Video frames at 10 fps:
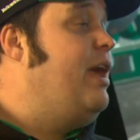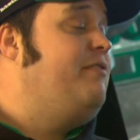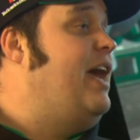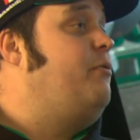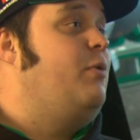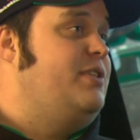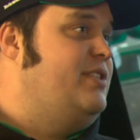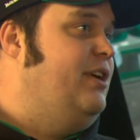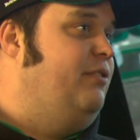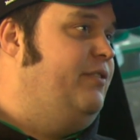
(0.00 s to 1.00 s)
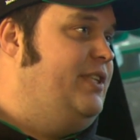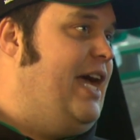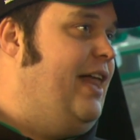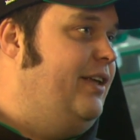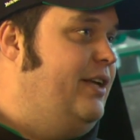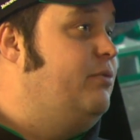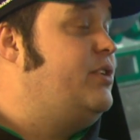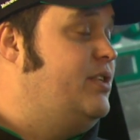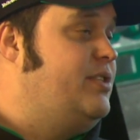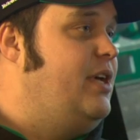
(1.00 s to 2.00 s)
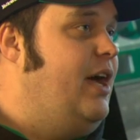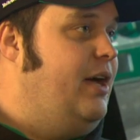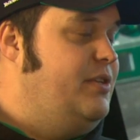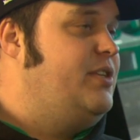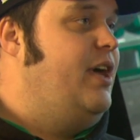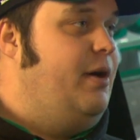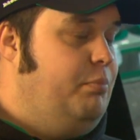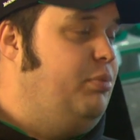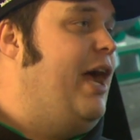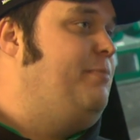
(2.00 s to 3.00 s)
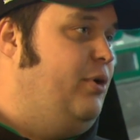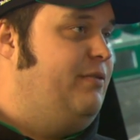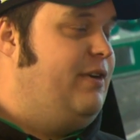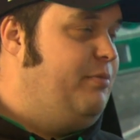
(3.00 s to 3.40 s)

haven't had one single fatality, which is a pride point for